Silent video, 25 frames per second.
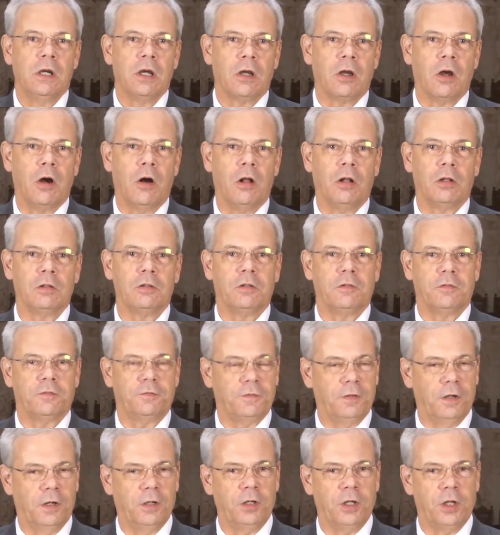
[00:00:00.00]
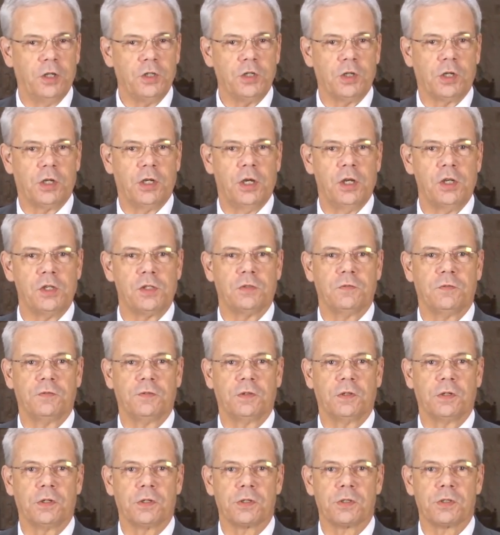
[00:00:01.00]
called Fund Education
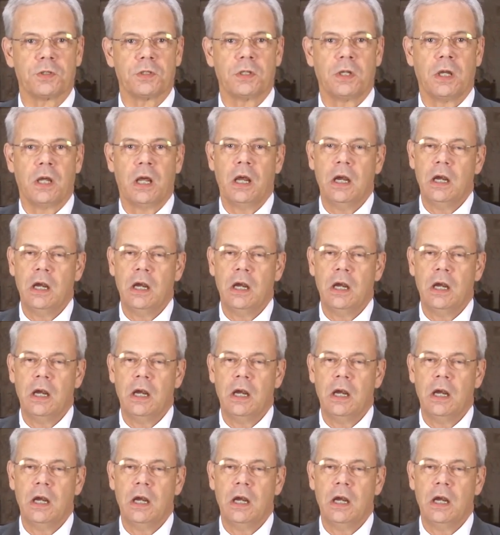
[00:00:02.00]
First.